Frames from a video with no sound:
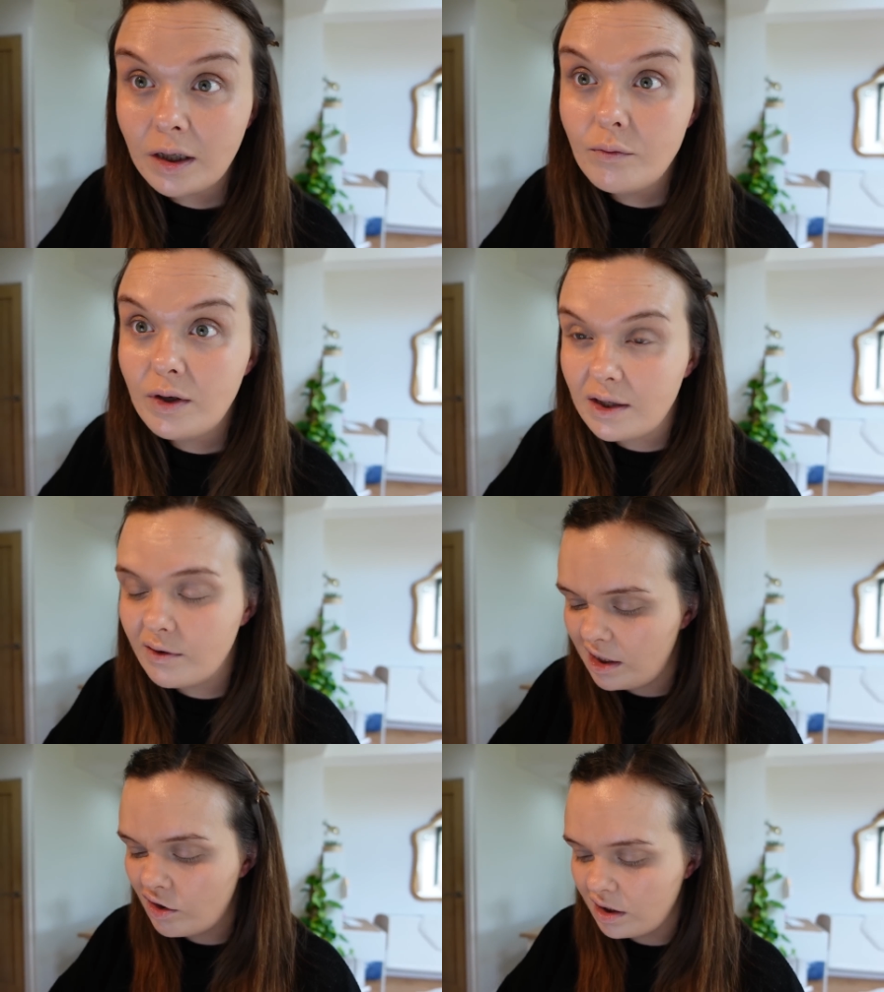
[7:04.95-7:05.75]
It really,
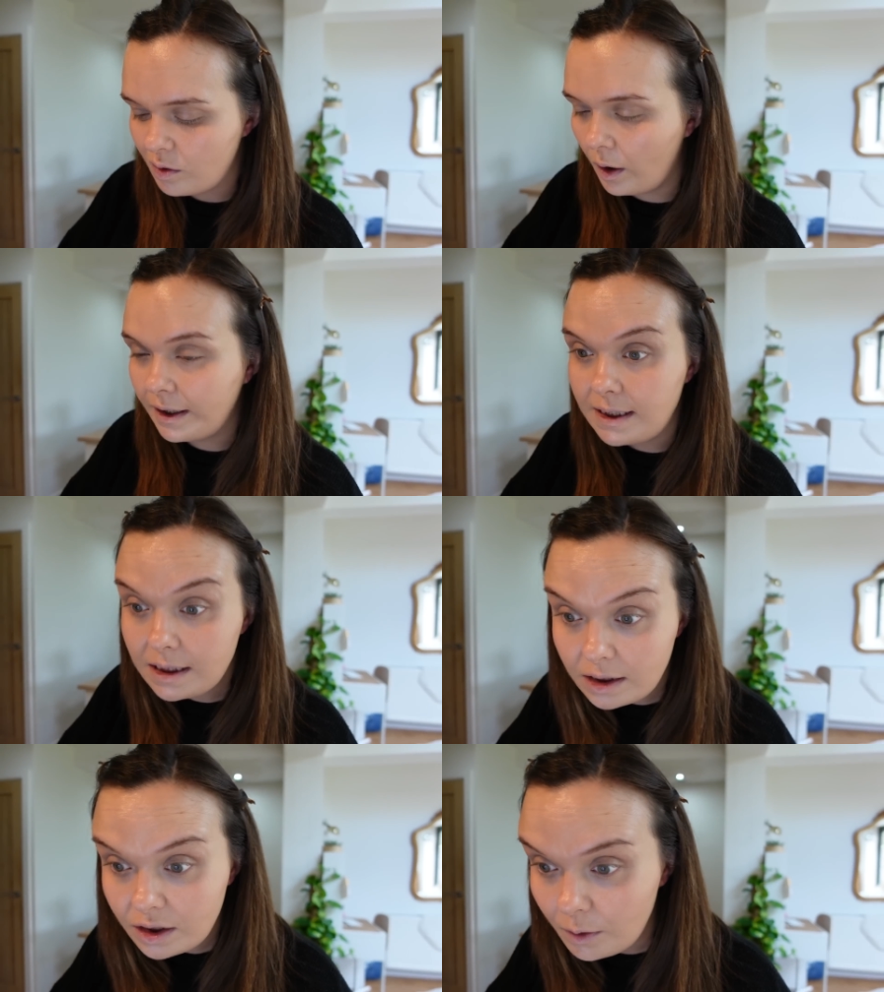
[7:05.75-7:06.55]
really does what I
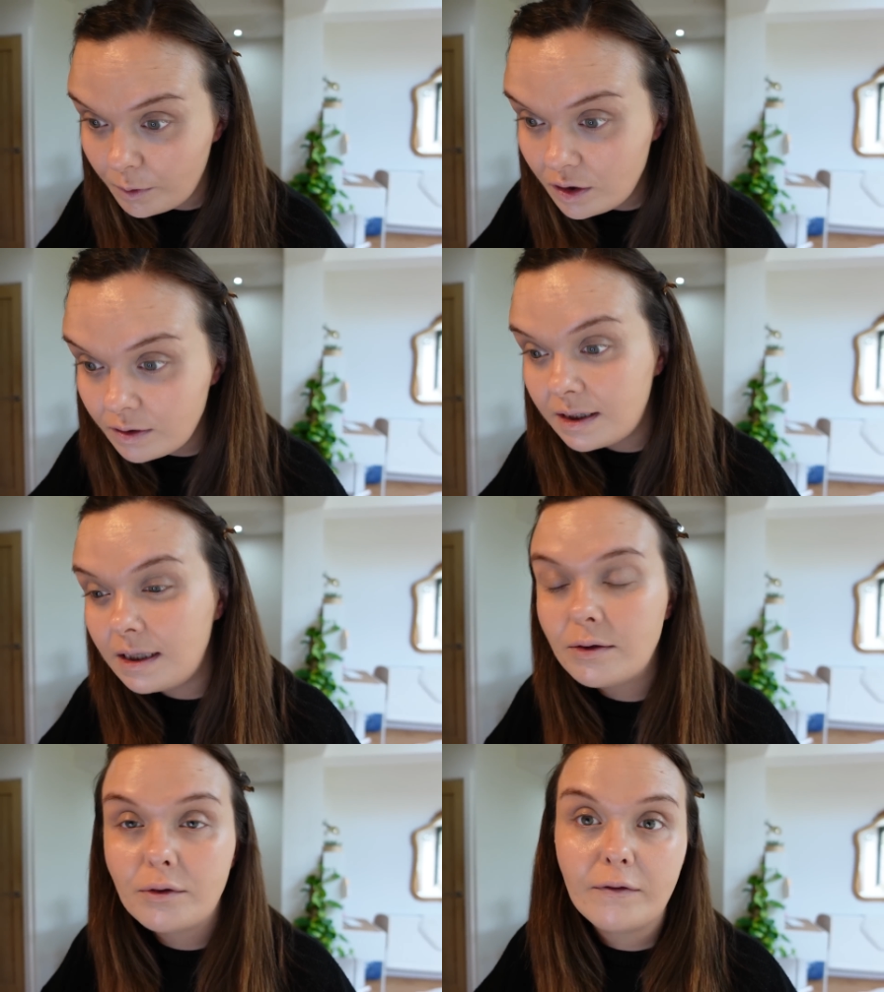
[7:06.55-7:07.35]
need it to, but you'll
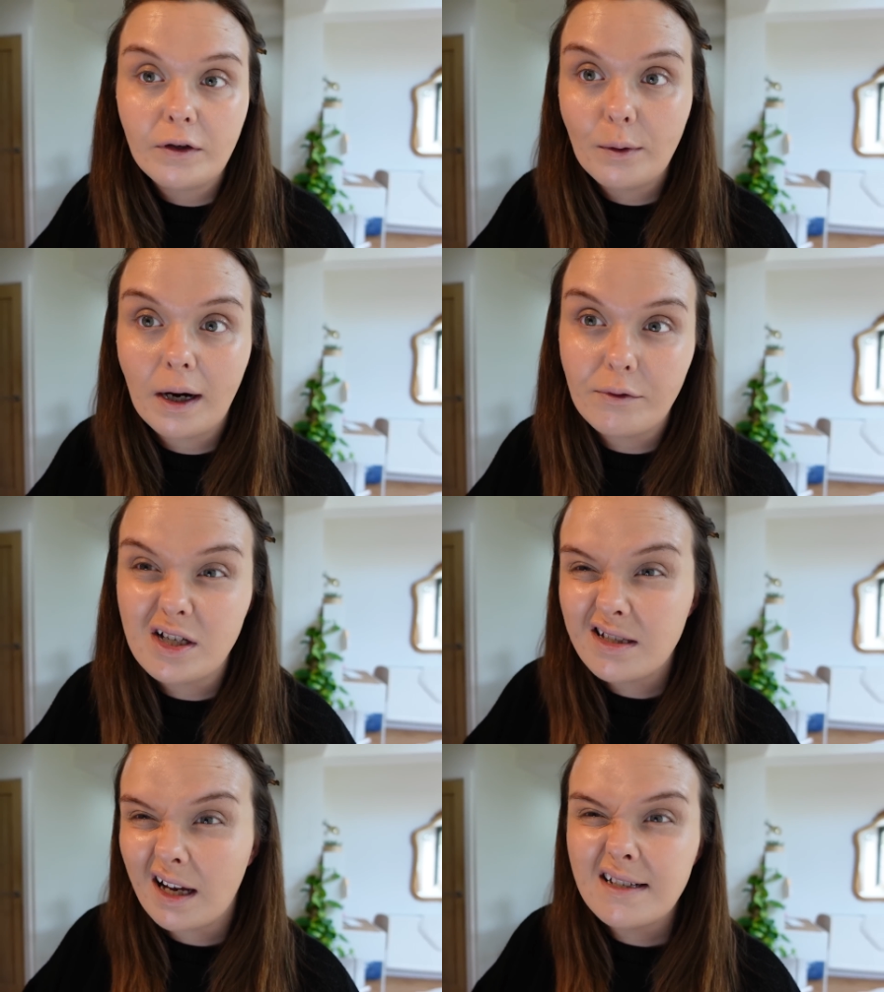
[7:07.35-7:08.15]
see there are a few
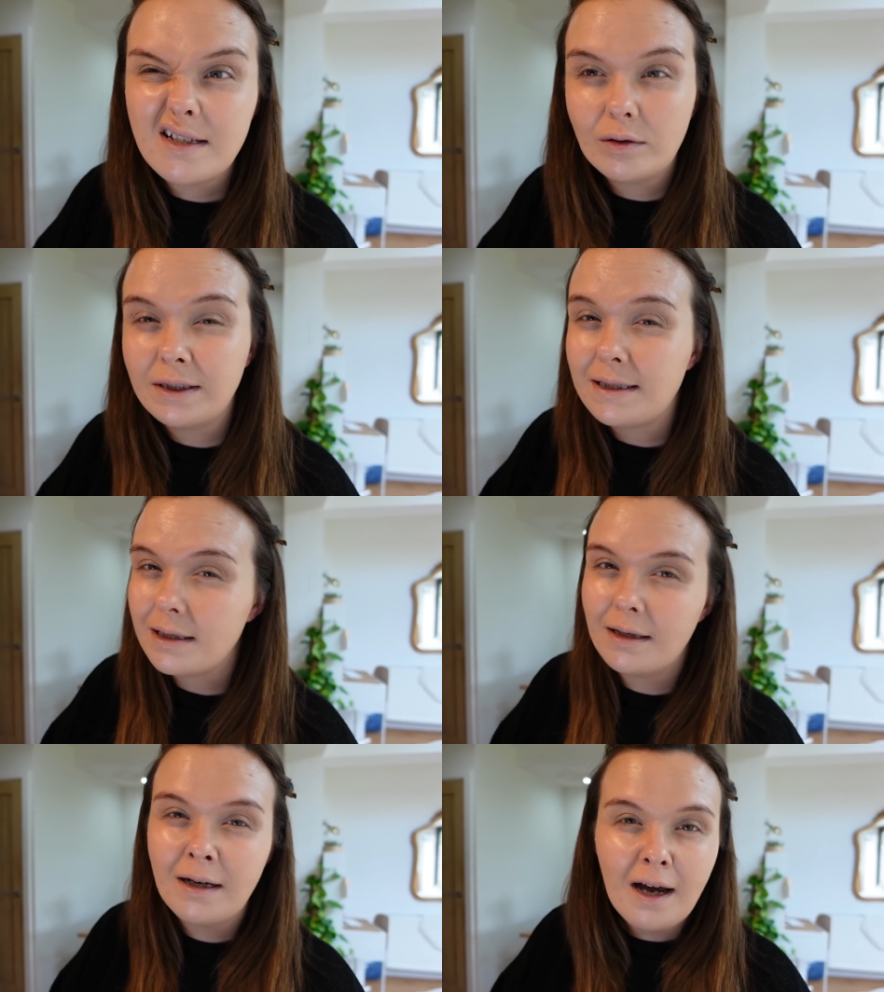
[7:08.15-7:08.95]
areas that I still need
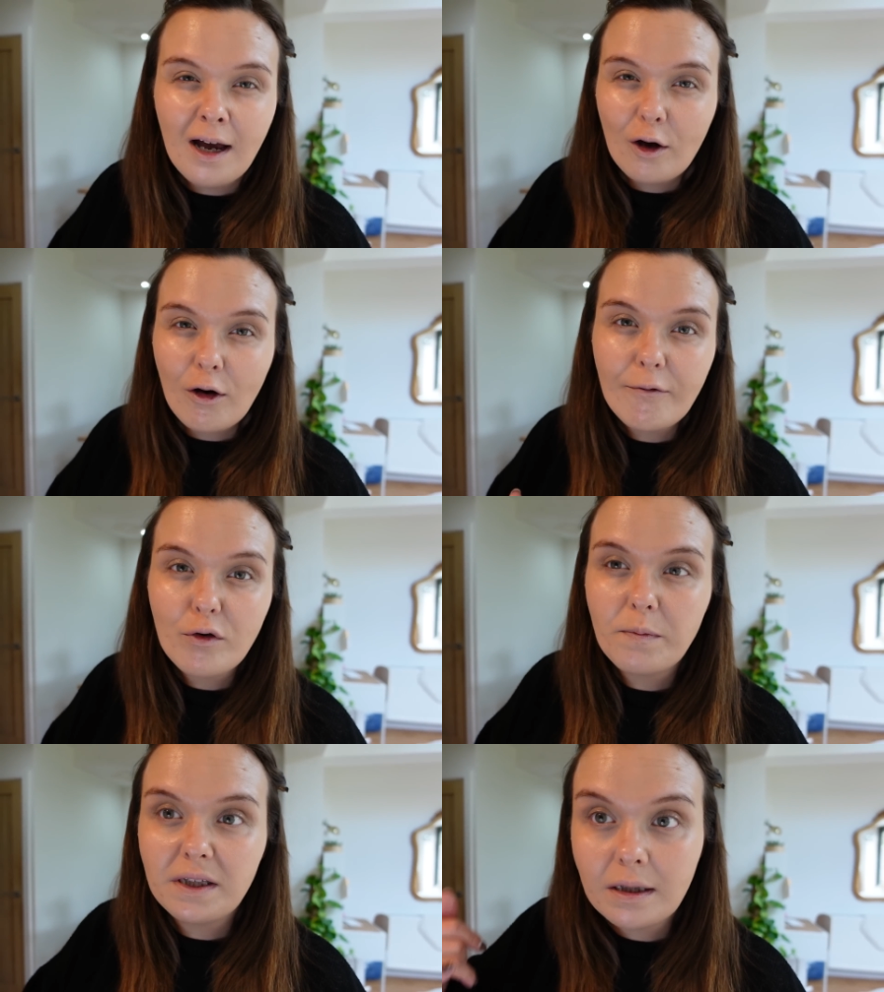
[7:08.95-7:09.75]
to cover
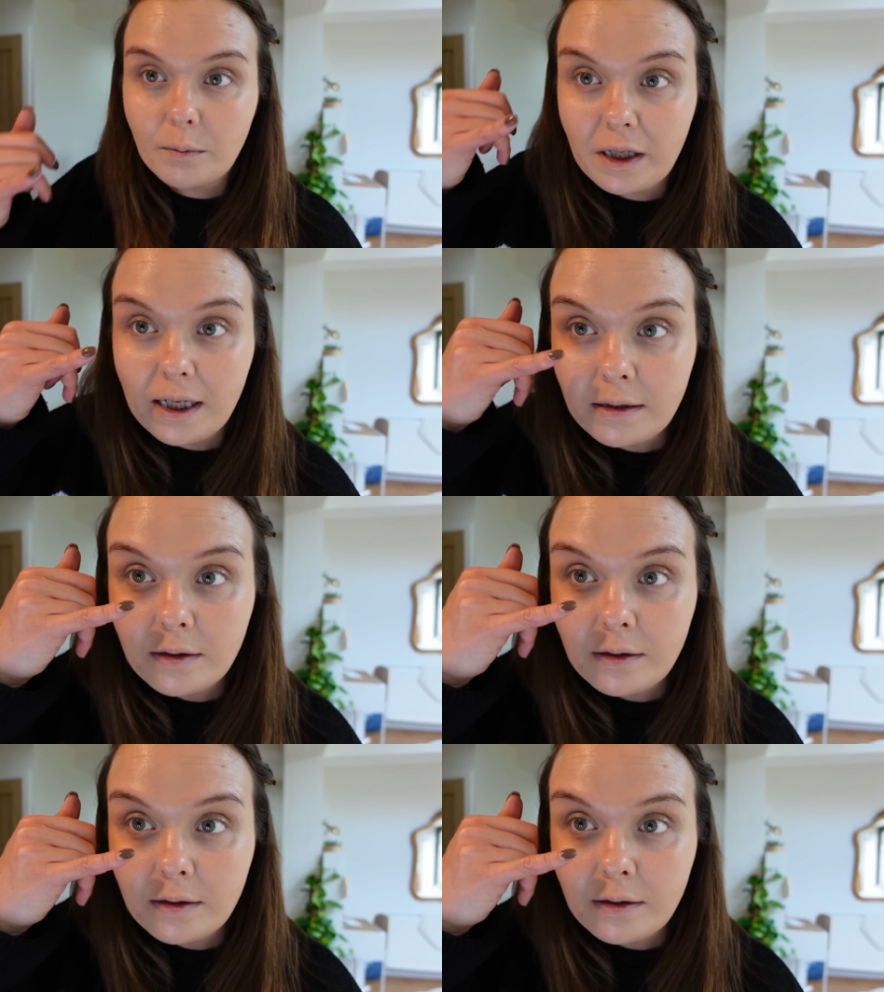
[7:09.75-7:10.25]
up a little bit.